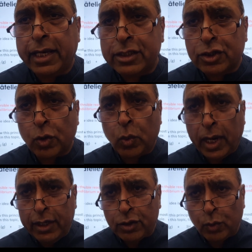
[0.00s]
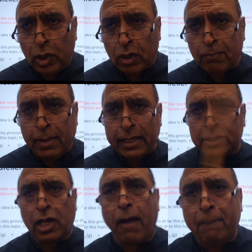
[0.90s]
it's the way the world
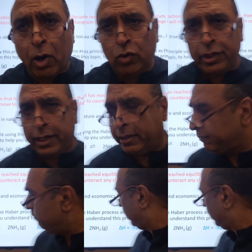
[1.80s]
makes ammonia.